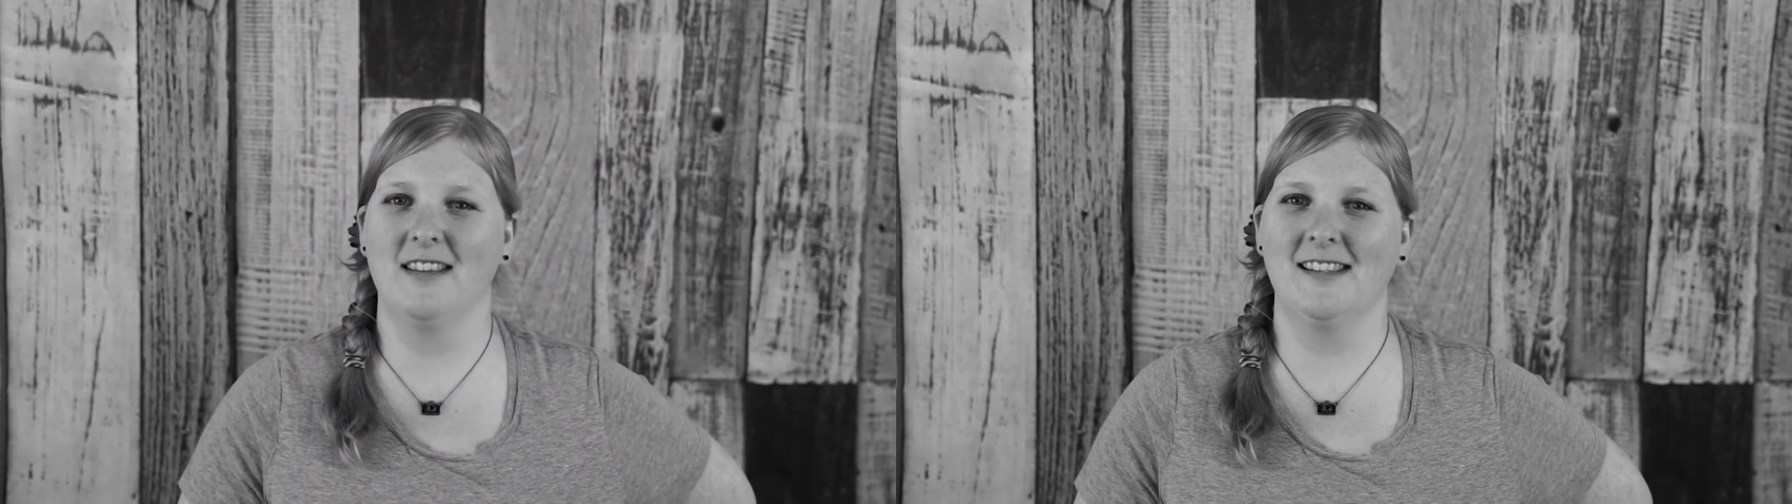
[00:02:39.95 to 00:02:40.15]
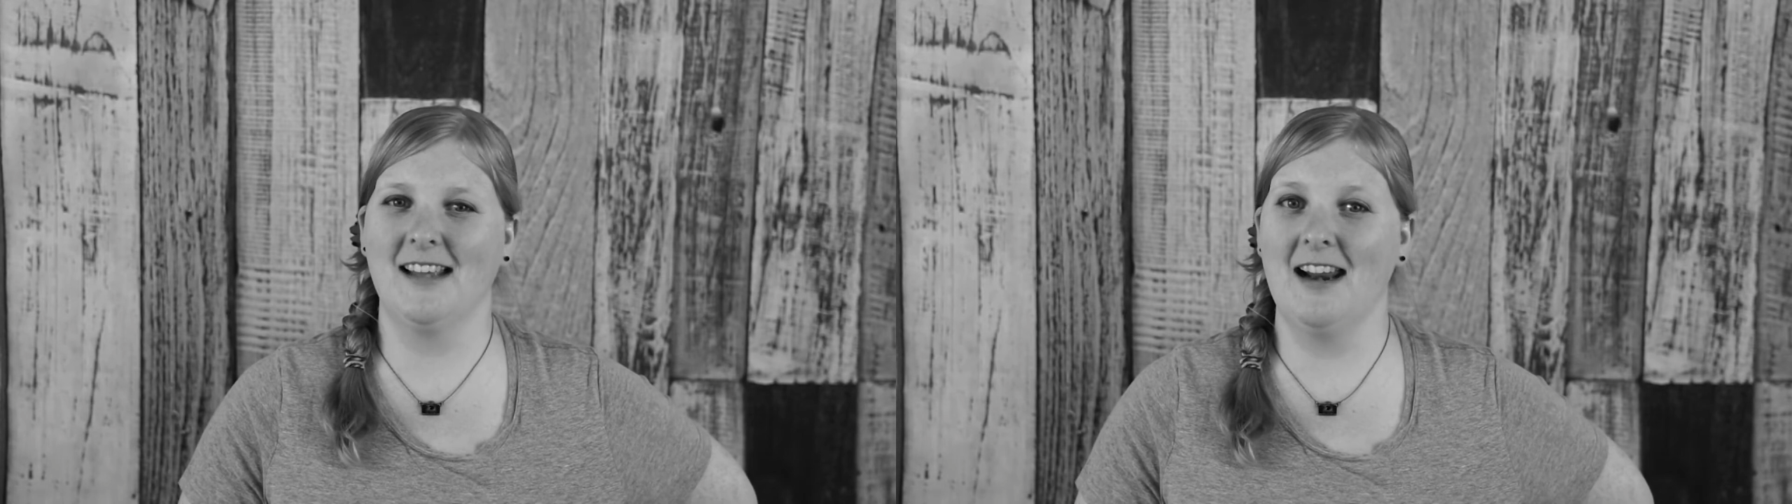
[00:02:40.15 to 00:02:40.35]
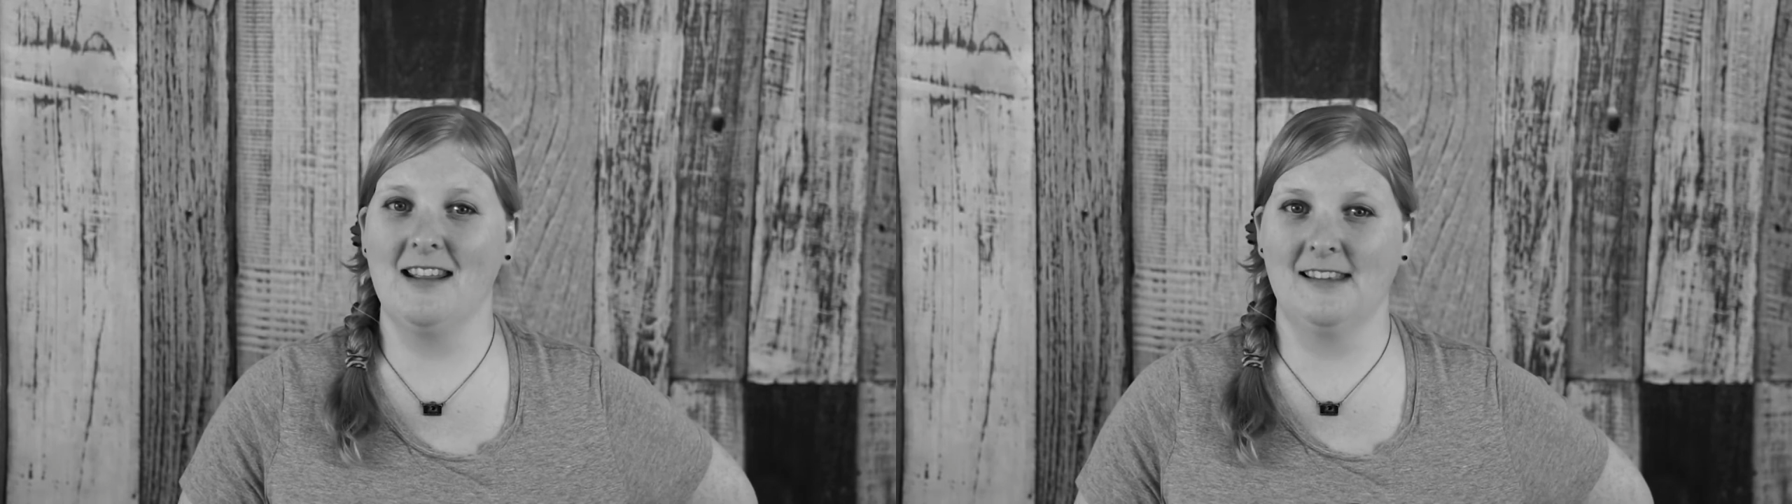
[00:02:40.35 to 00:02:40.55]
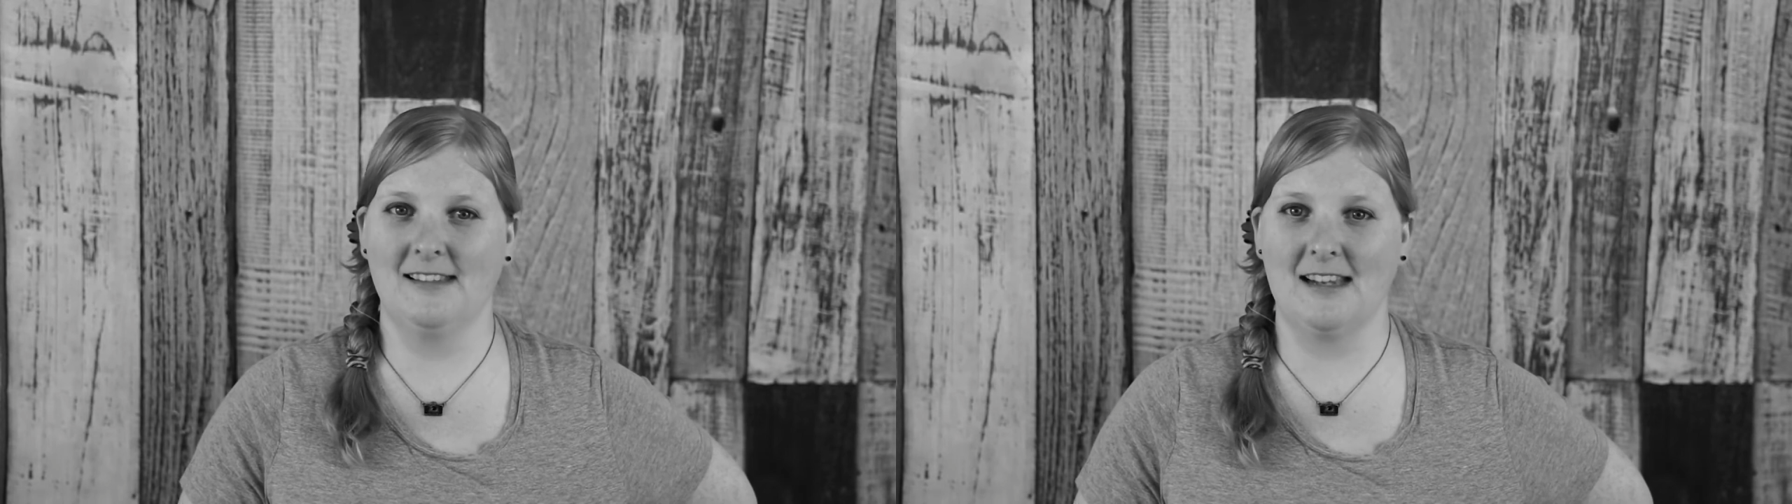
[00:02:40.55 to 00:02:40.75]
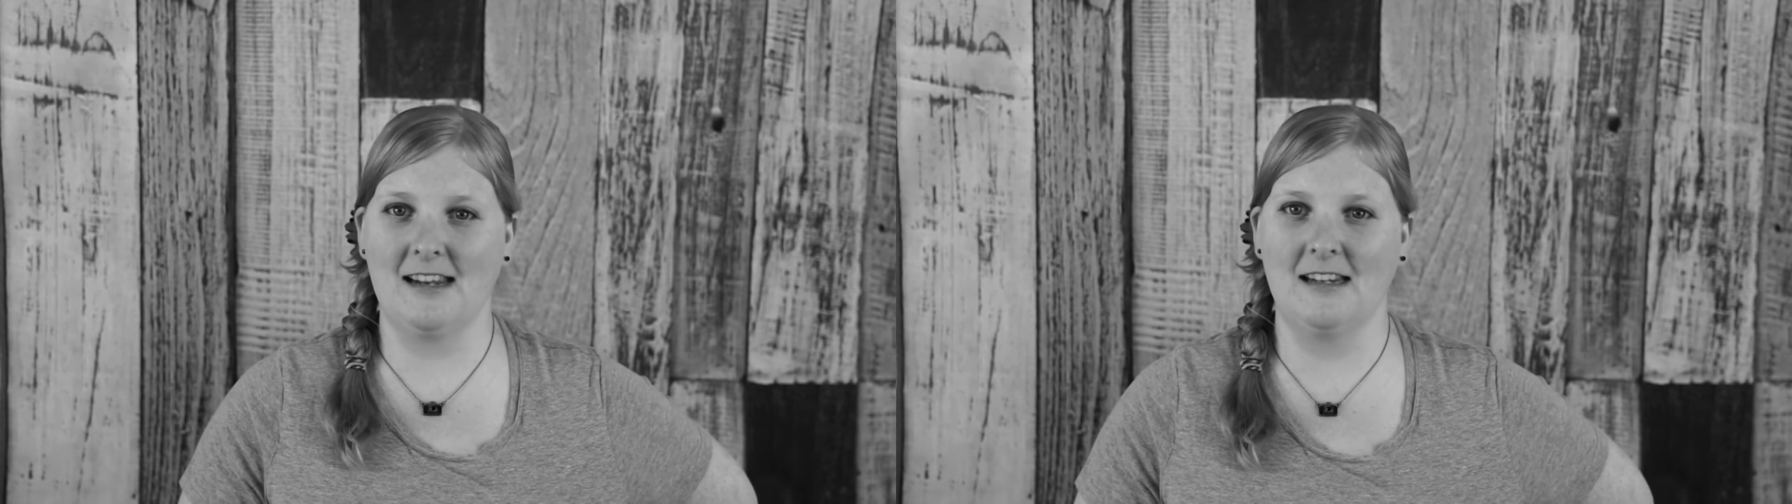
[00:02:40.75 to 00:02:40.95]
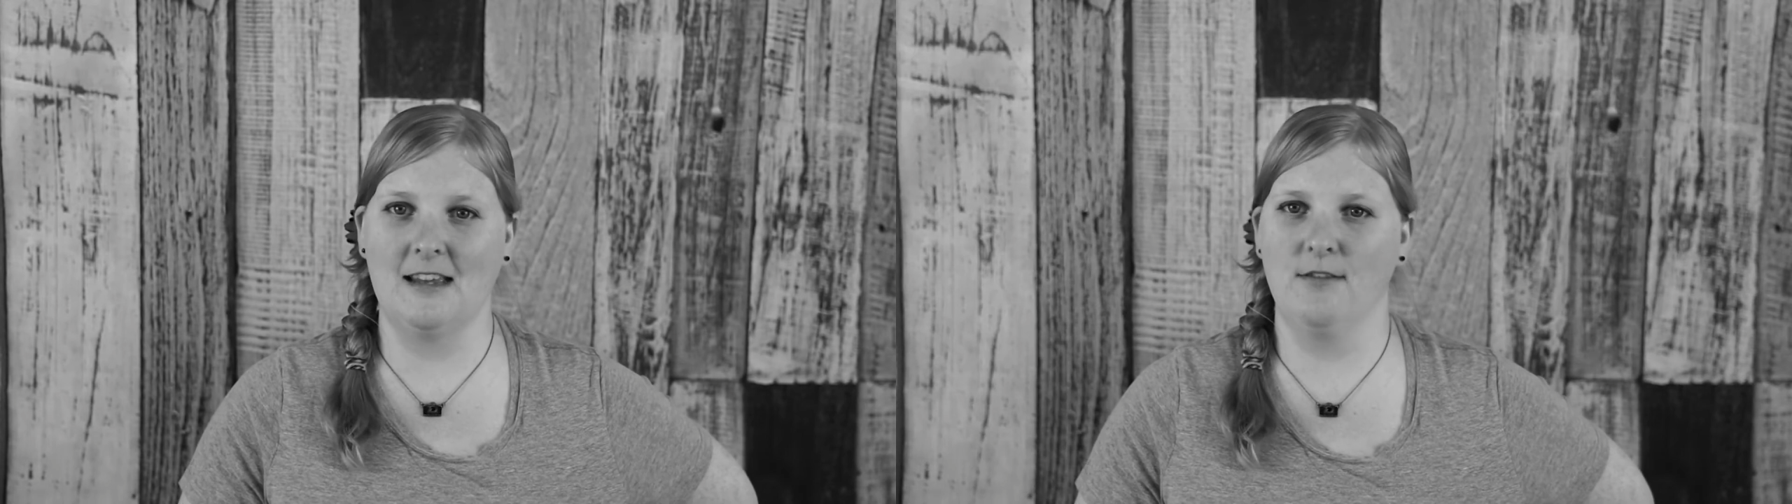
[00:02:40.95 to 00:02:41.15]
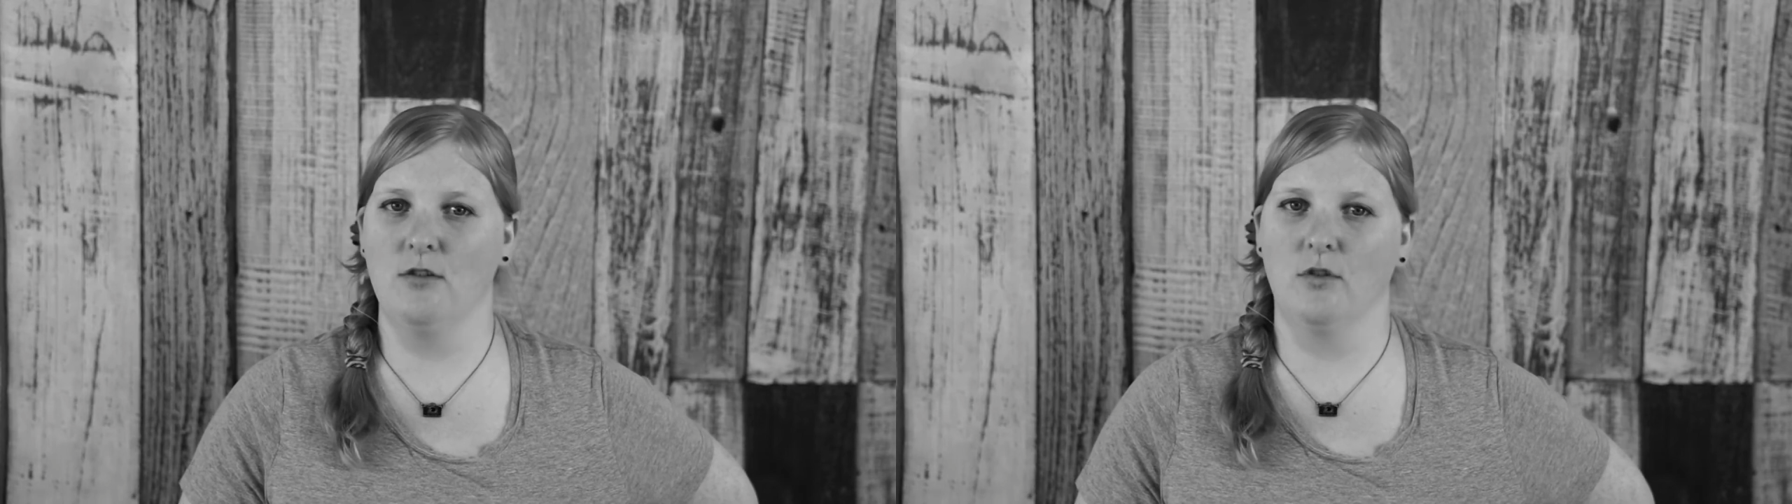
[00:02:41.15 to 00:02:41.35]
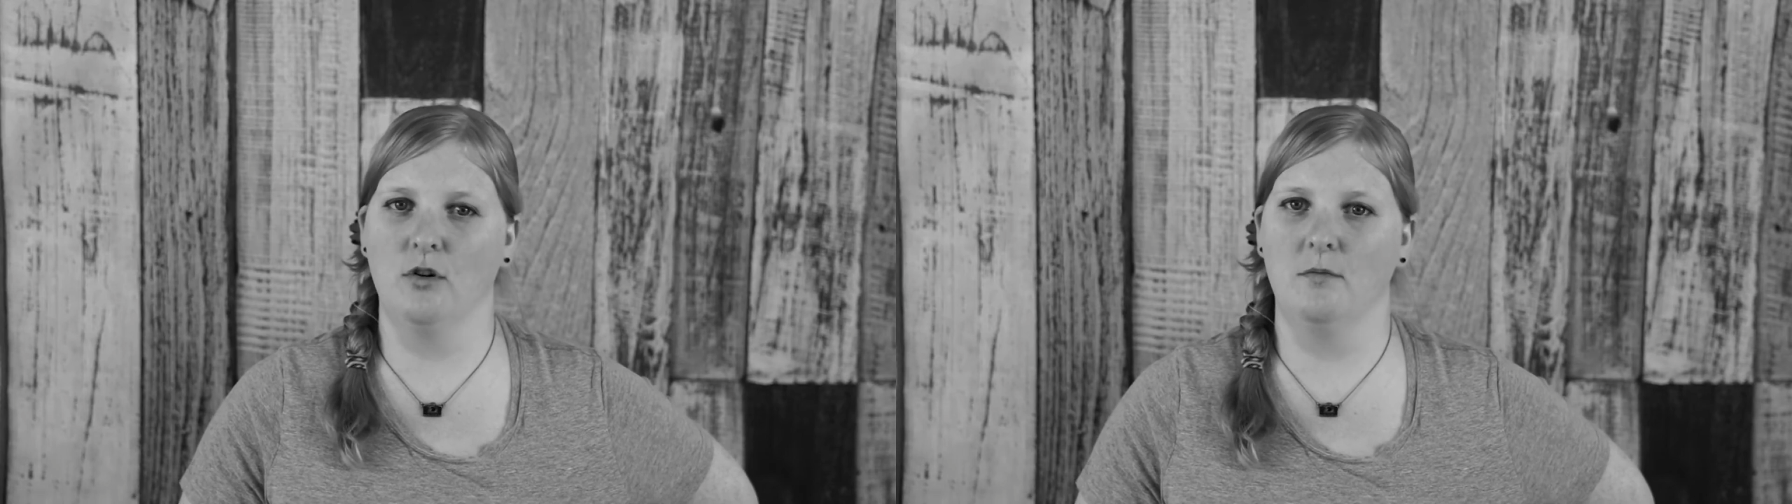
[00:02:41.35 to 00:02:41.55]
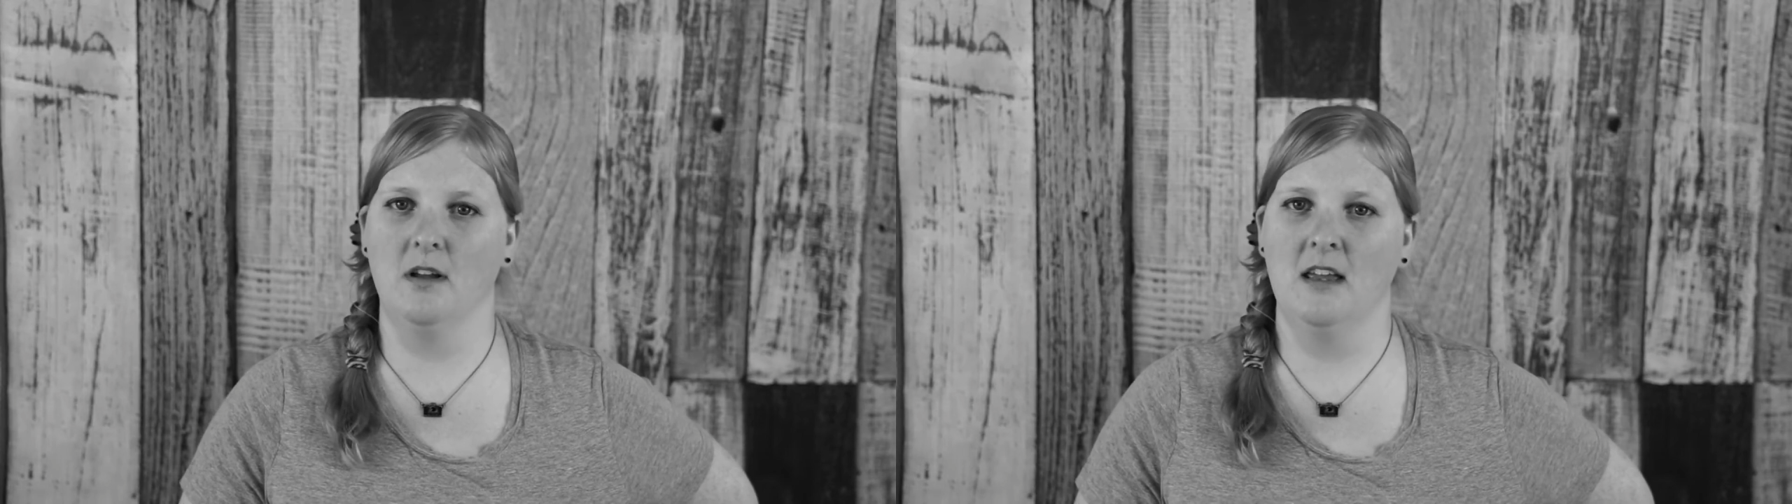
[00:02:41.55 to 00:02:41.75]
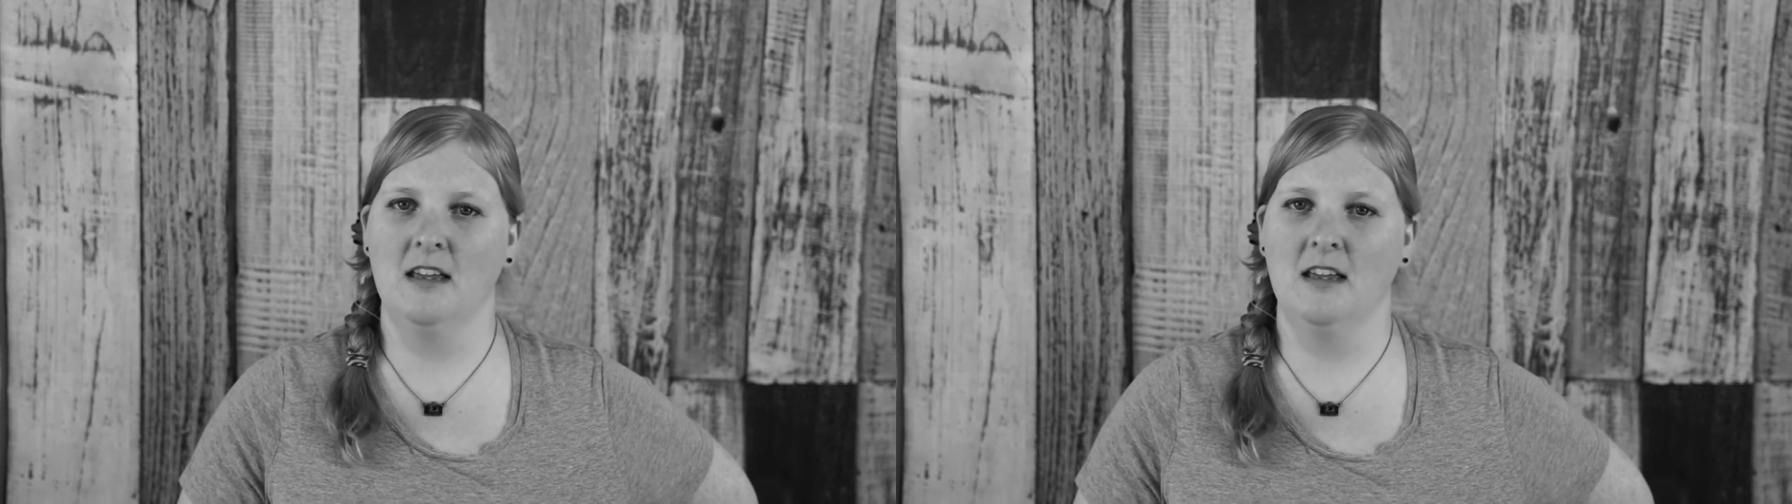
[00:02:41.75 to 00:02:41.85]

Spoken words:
to the side of the scene, giving room